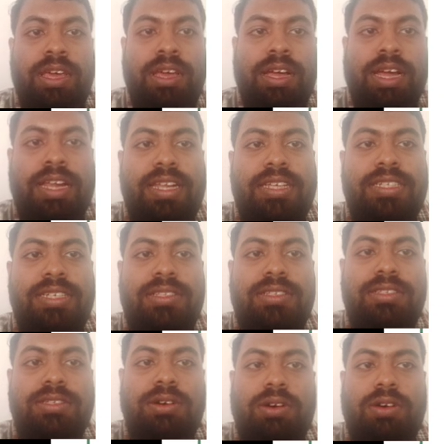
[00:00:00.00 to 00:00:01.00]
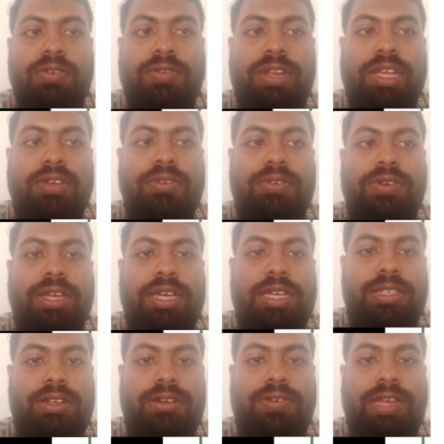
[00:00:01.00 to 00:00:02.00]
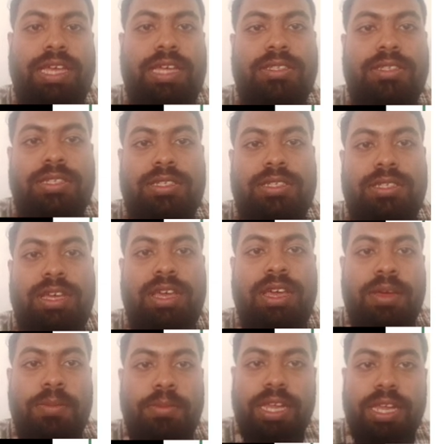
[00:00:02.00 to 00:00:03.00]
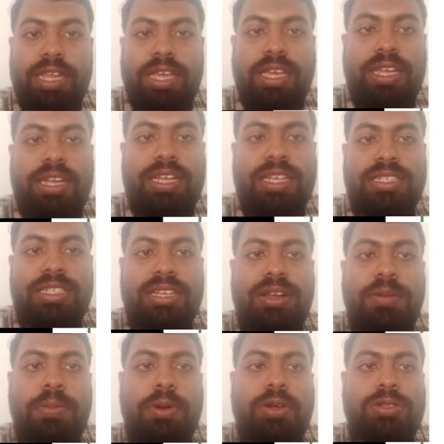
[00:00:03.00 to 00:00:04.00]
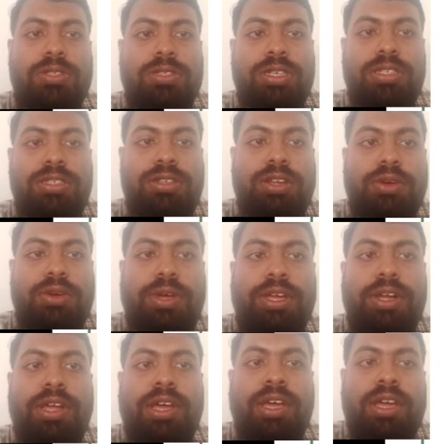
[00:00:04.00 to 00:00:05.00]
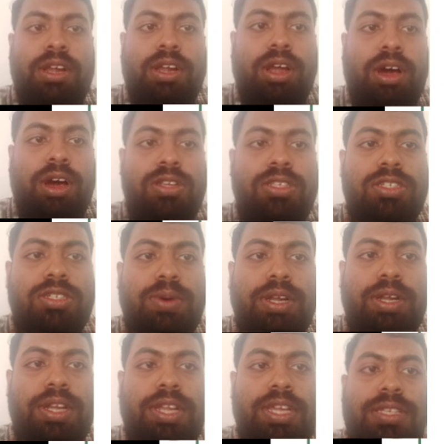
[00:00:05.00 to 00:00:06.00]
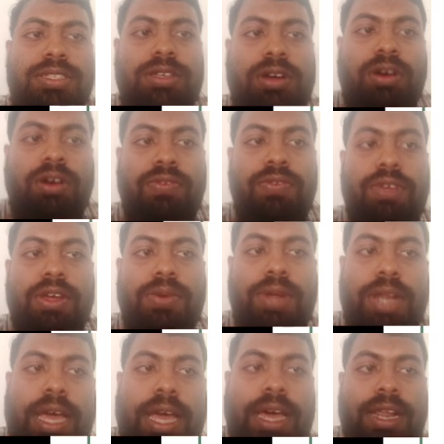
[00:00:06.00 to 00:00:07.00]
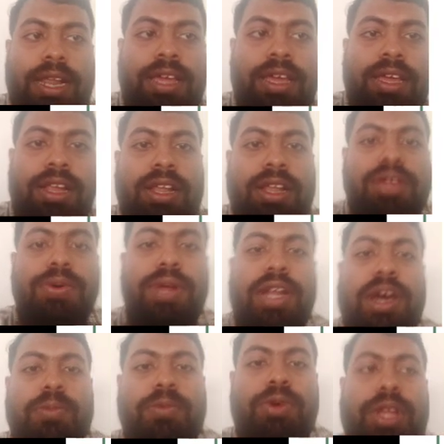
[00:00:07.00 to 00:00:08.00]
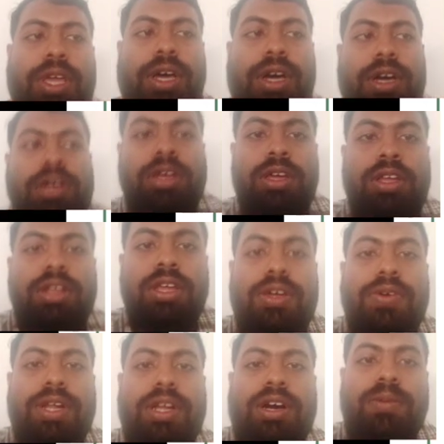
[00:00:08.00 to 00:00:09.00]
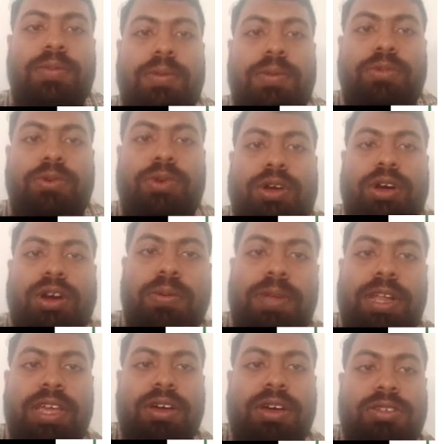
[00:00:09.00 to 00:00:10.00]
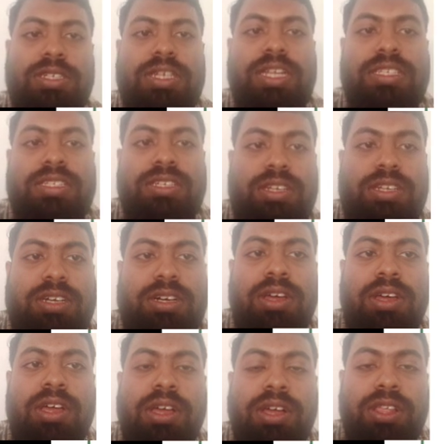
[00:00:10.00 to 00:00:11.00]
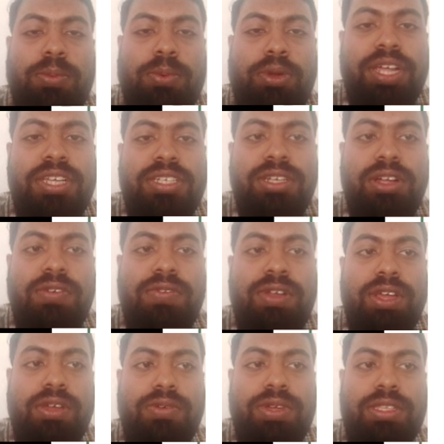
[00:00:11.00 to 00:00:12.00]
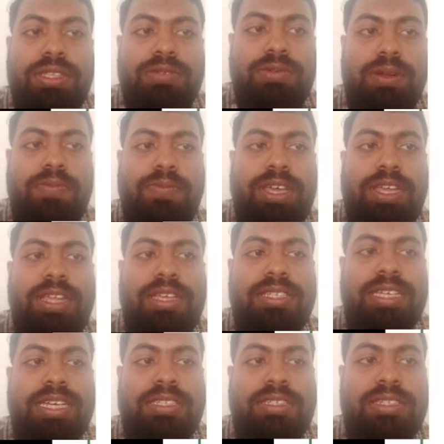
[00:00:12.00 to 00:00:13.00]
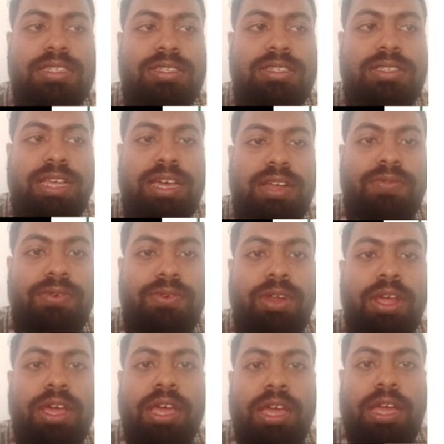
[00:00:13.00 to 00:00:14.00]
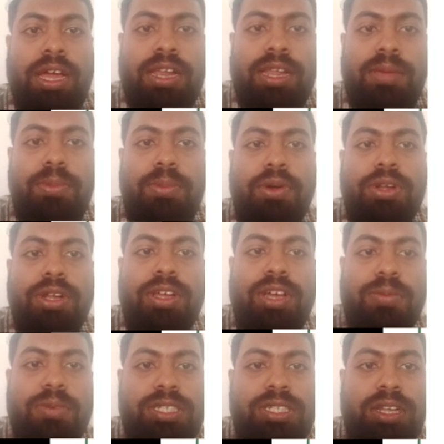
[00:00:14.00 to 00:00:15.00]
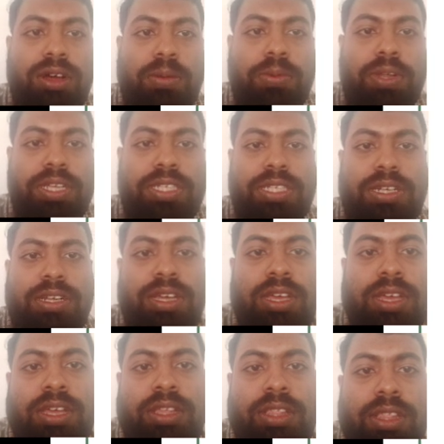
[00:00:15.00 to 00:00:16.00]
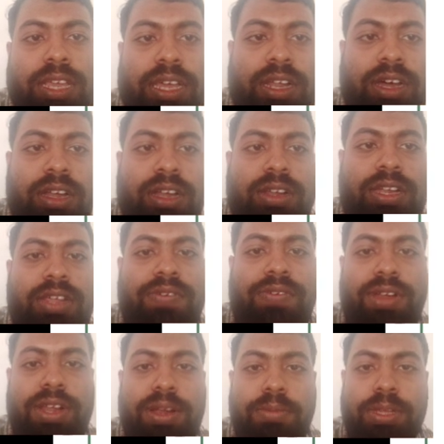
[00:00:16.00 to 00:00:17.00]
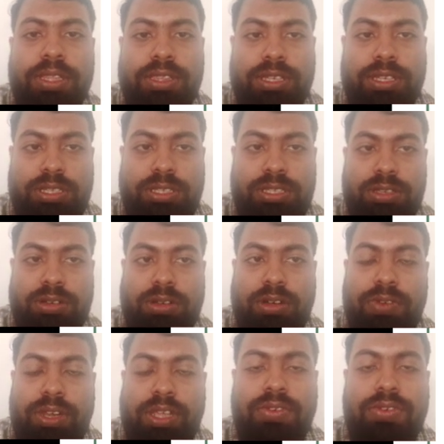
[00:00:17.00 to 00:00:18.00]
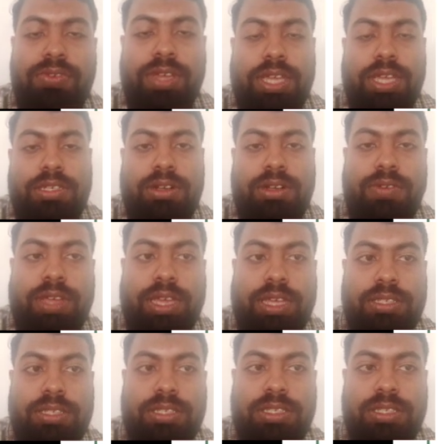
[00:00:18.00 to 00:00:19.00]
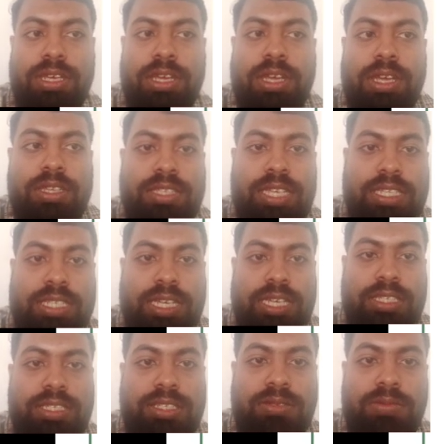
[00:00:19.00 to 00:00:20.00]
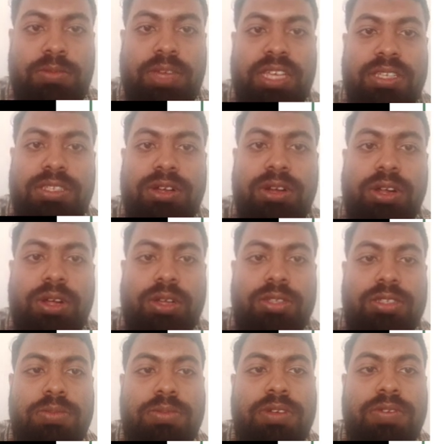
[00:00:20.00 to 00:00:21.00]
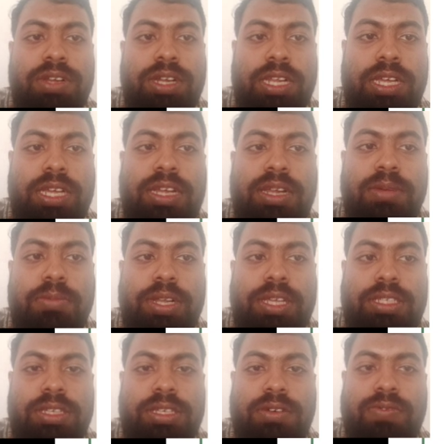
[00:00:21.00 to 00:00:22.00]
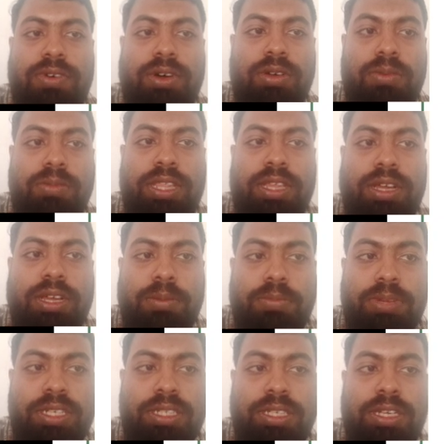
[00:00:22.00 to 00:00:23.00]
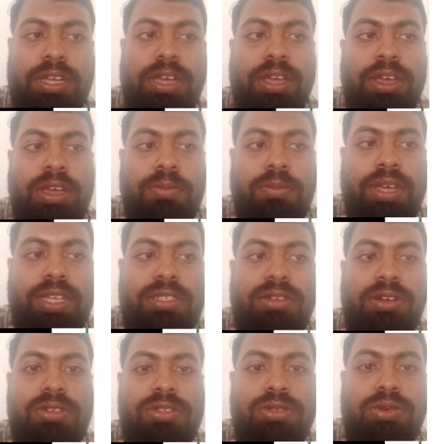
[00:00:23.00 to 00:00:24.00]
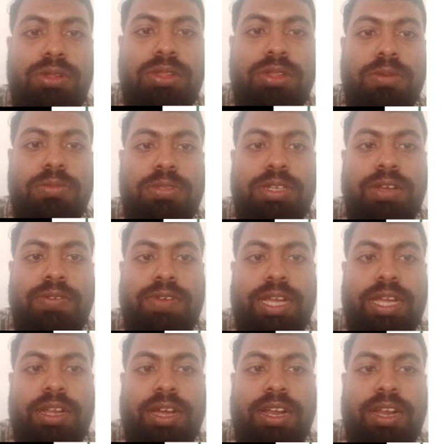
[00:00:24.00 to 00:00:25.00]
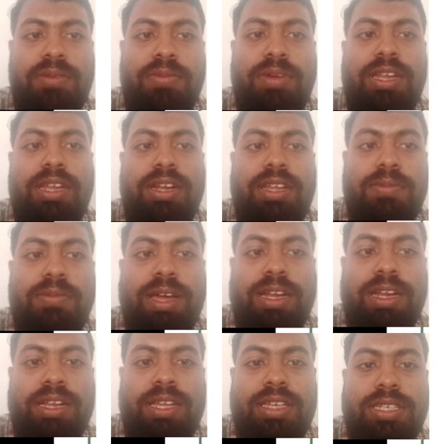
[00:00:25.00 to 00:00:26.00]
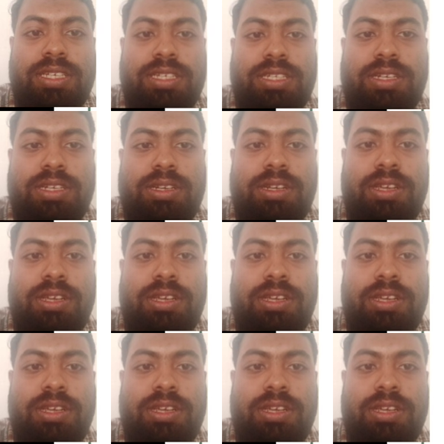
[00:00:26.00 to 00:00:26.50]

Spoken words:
Conditions of liquefaction of gases. Many industrial processes require large quantities of liquid air, liquid ammonia, liquid carbon dioxide, etc. The production of liquids from various gases is therefore an important commercial operation. There are different methods of liquefaction of gases, such as based on concept of critical temperature followed by the compression, based on Joule-Thomson effect, adiabatic demagnetization.